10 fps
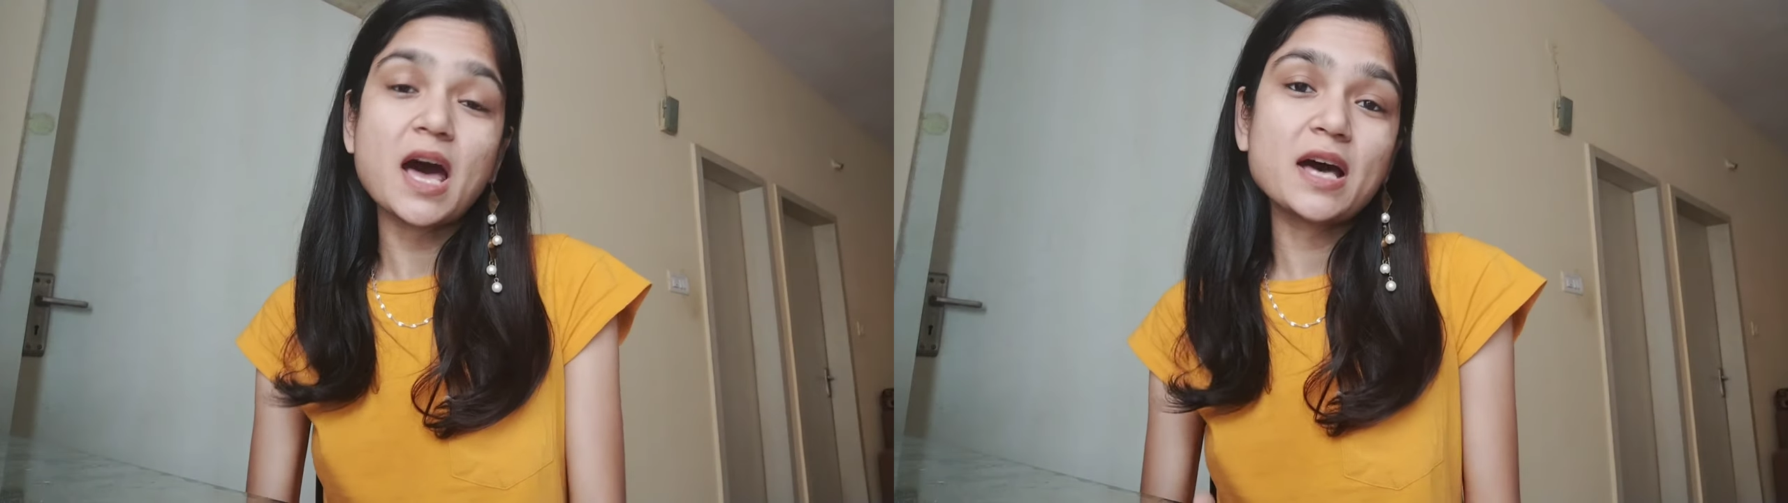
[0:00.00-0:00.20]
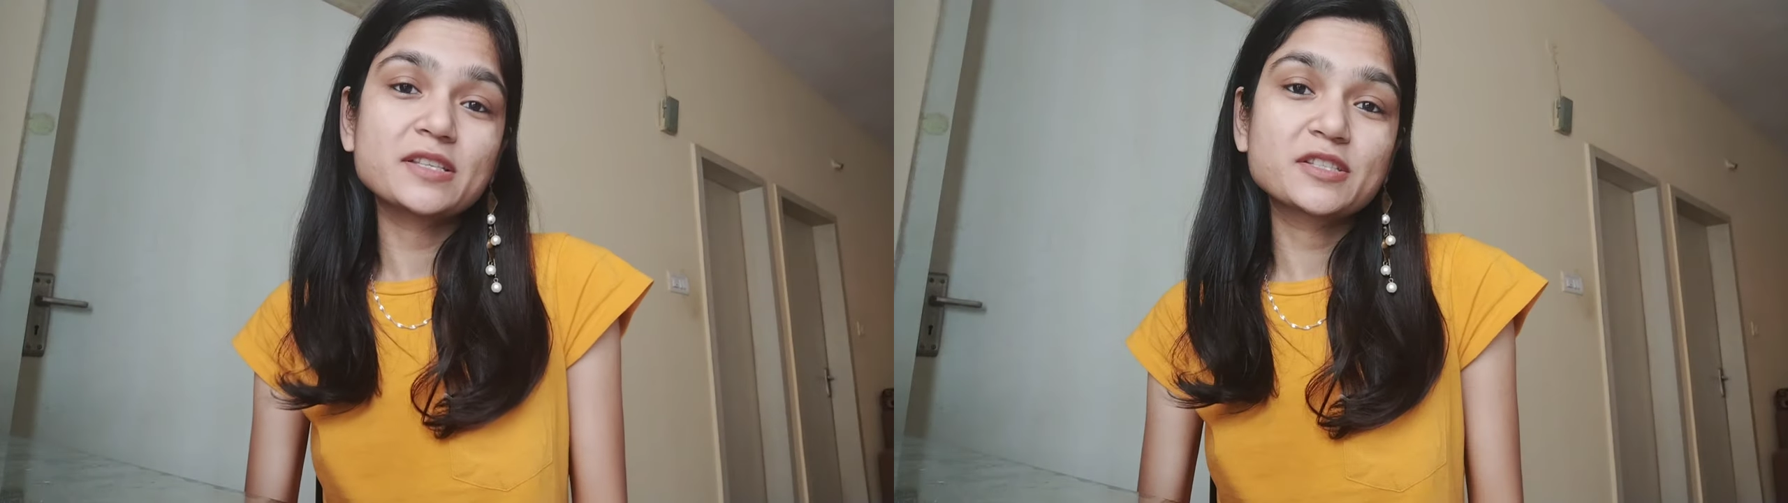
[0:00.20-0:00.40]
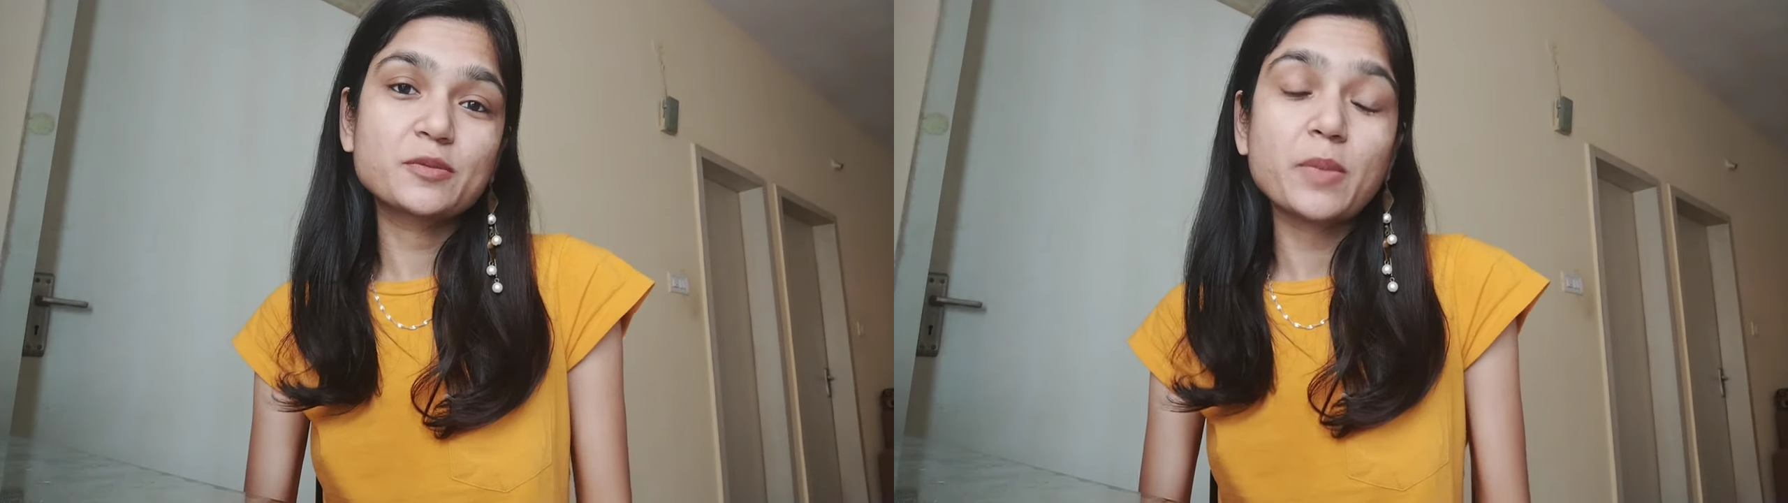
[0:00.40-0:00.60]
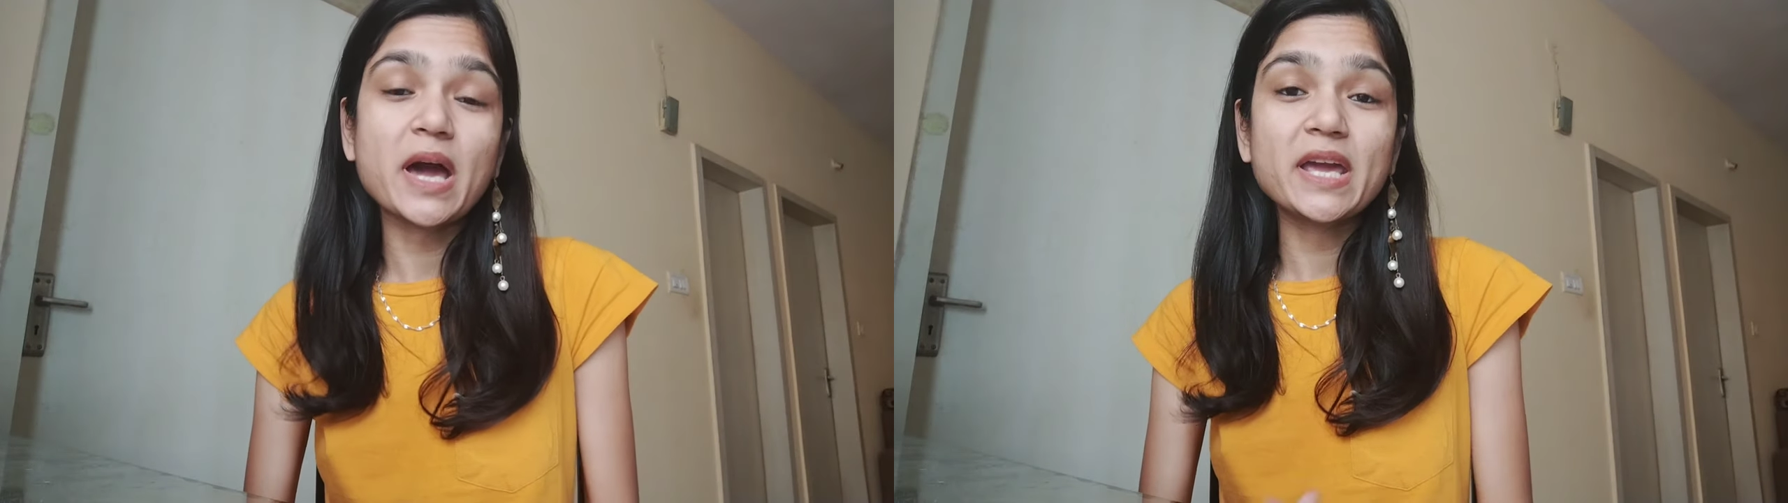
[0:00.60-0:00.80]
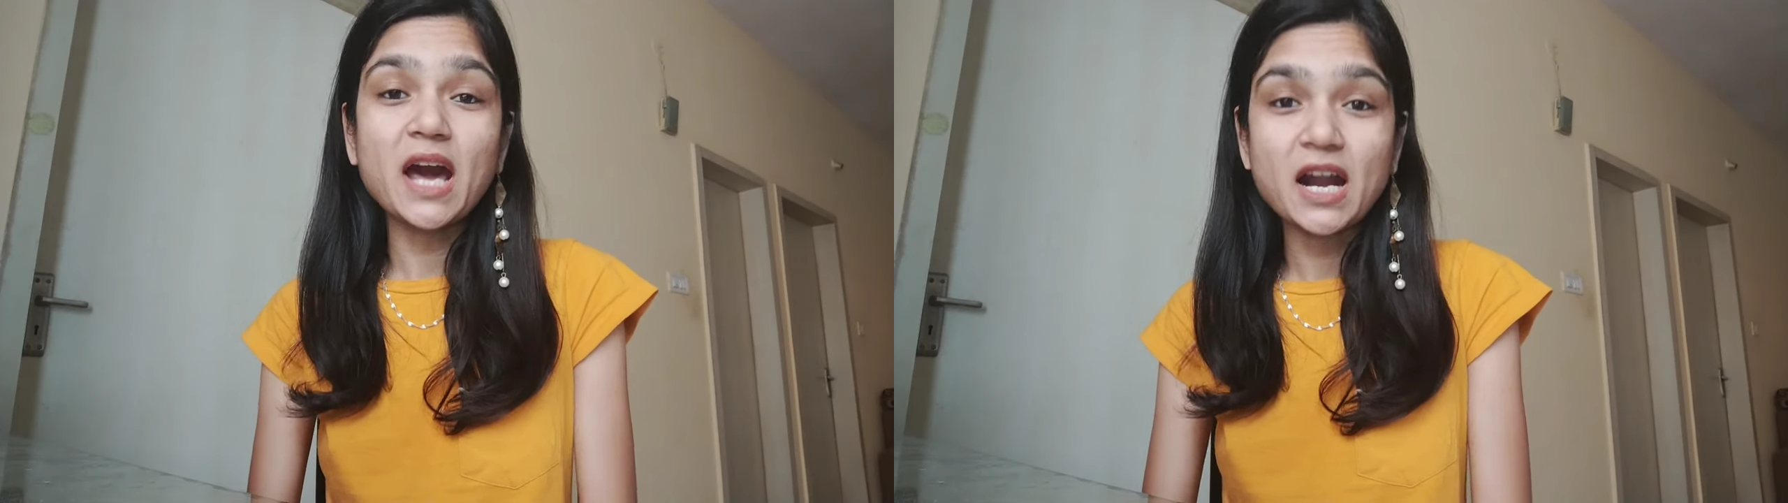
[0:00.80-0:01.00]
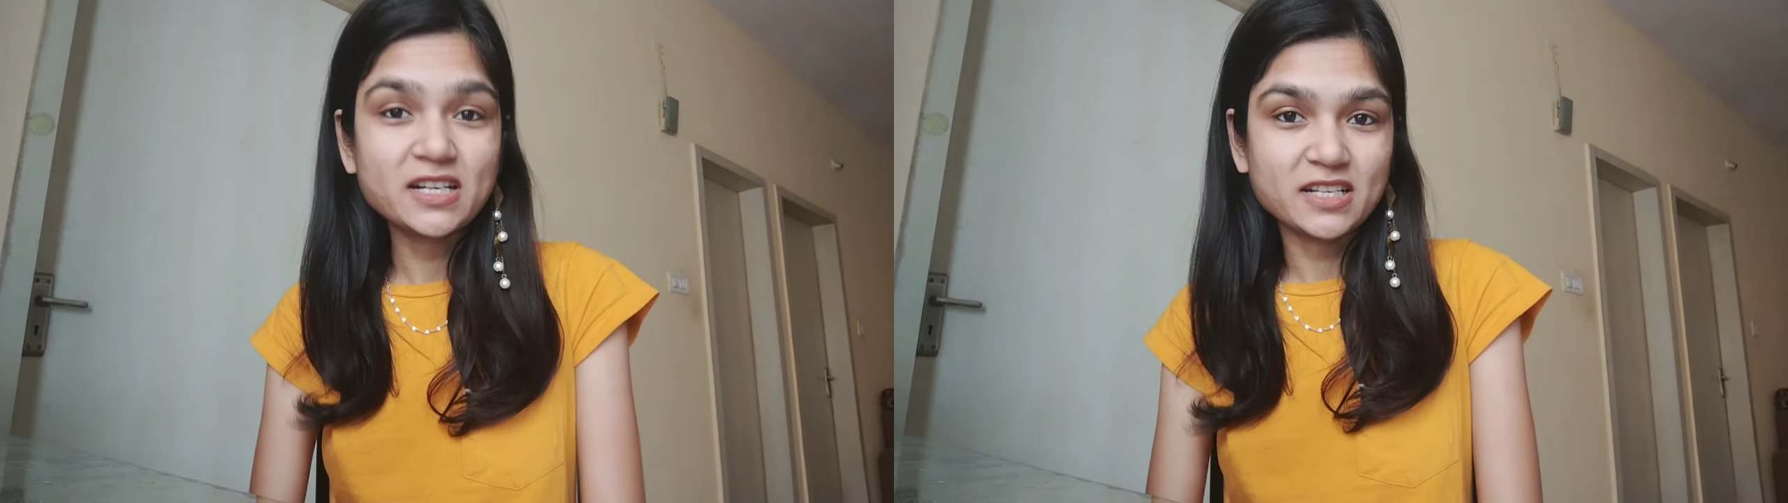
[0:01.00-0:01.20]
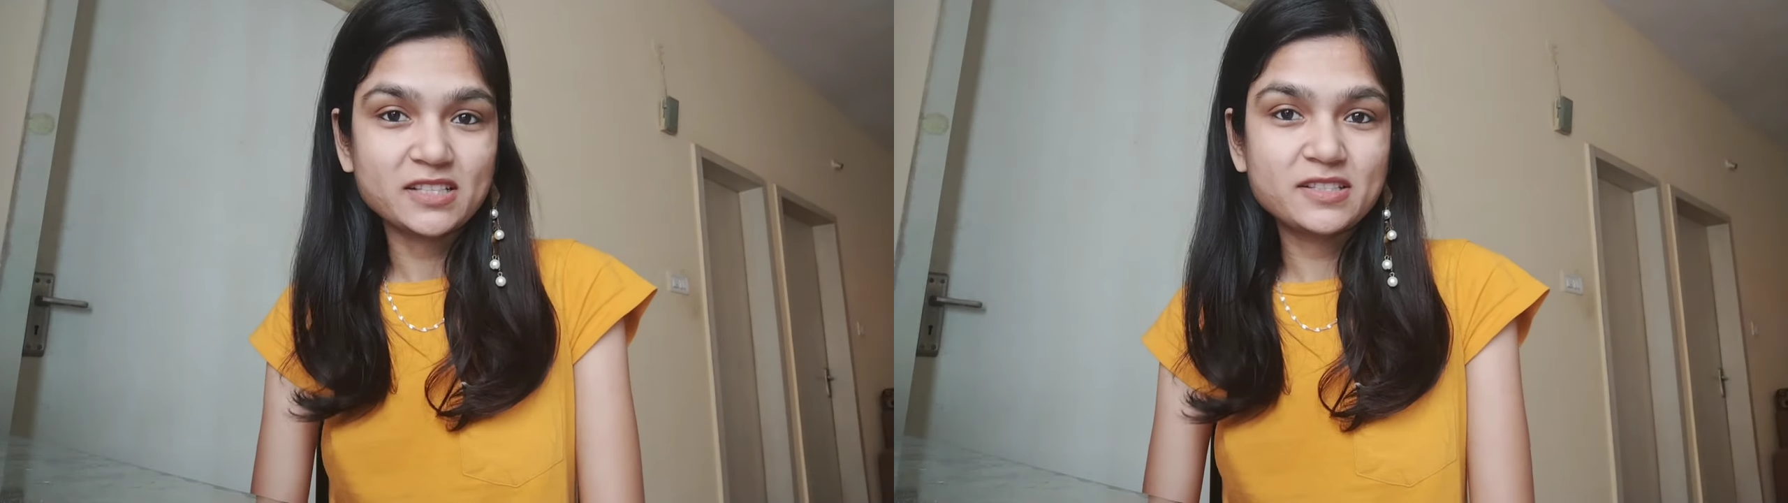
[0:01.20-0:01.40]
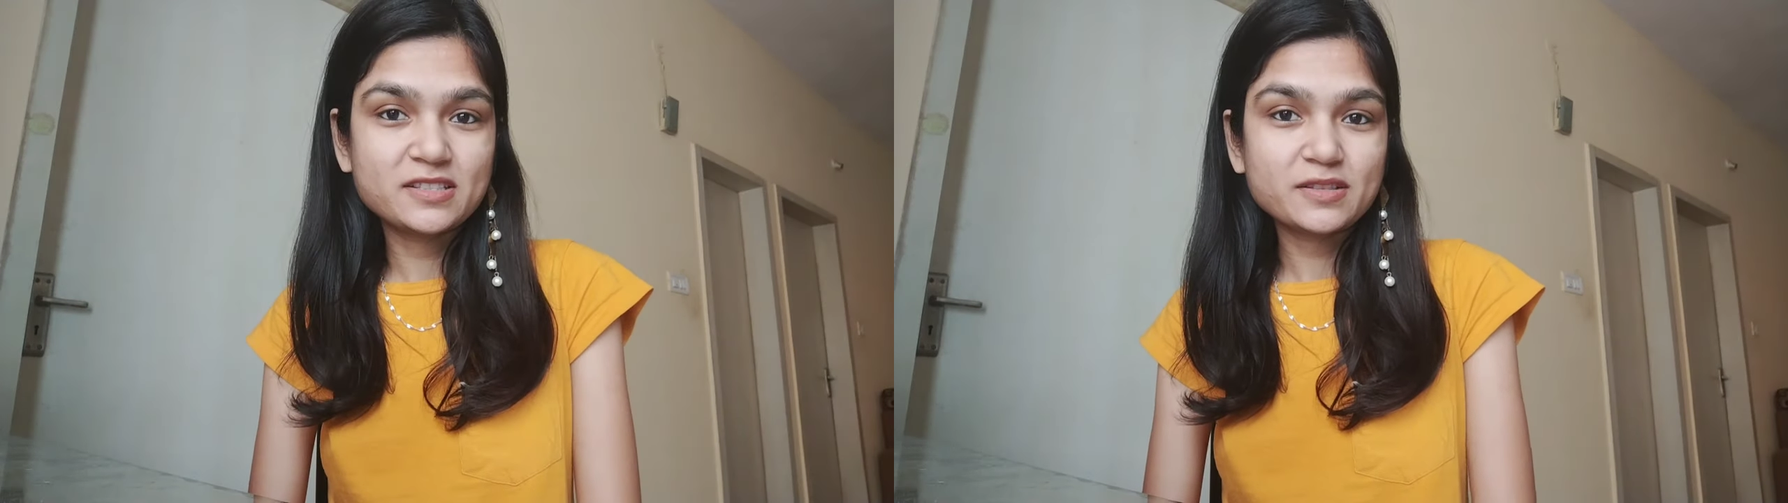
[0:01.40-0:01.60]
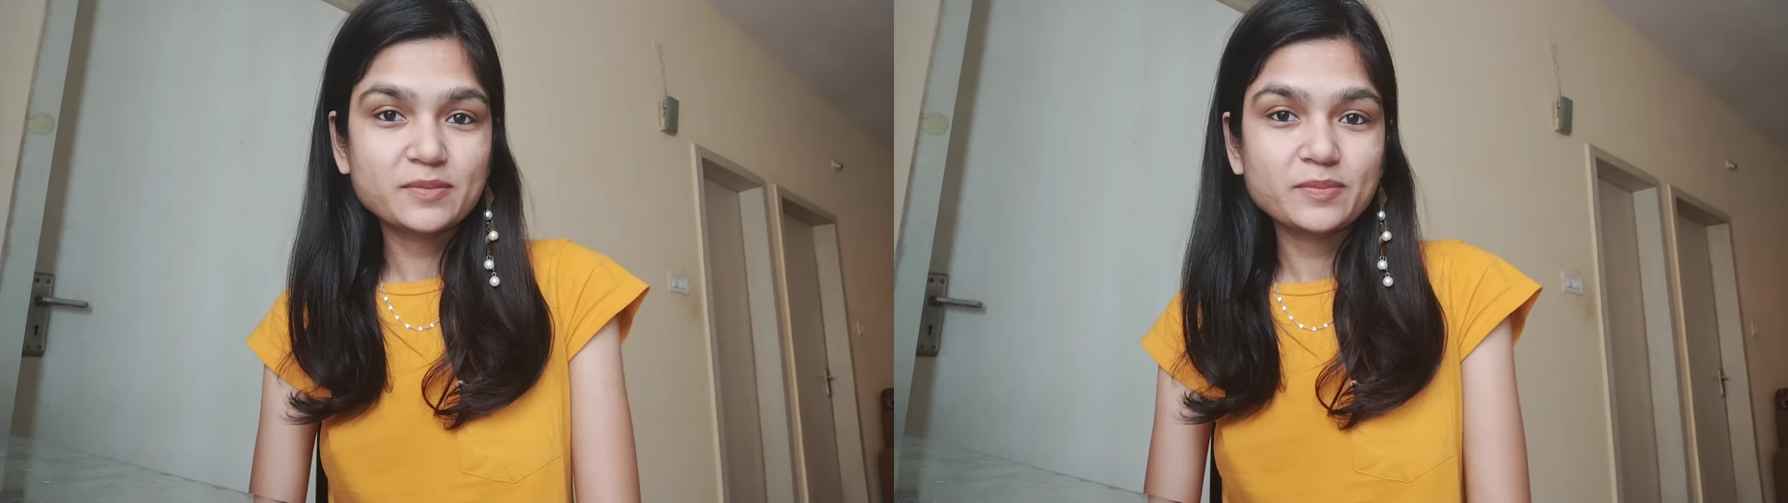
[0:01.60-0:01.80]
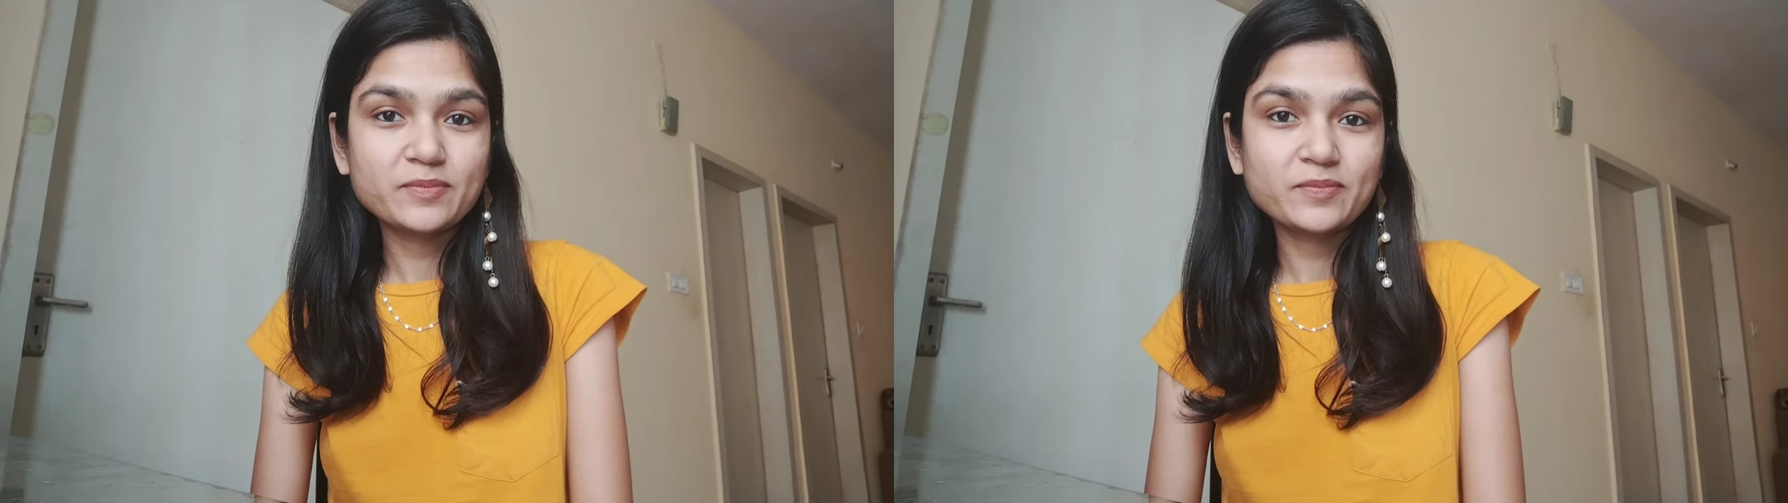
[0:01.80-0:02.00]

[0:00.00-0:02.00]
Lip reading: asked by artists.